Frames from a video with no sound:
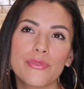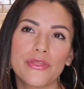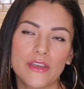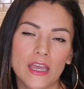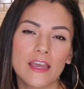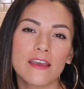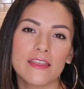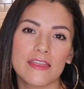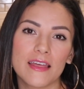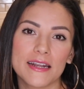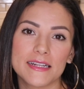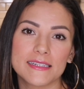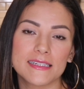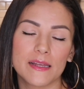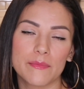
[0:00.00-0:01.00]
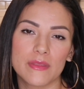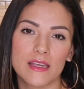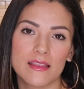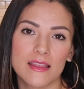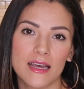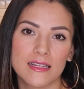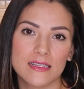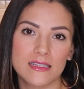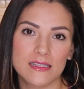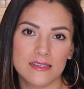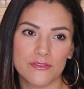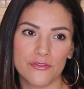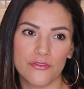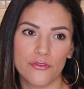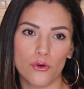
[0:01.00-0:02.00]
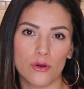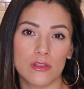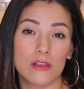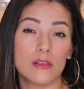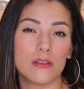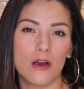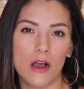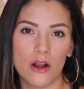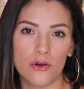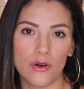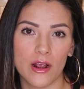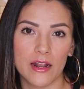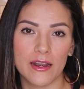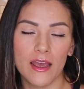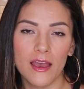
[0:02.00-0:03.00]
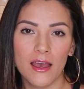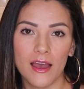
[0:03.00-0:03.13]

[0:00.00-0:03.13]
think that it's something that's for the long run.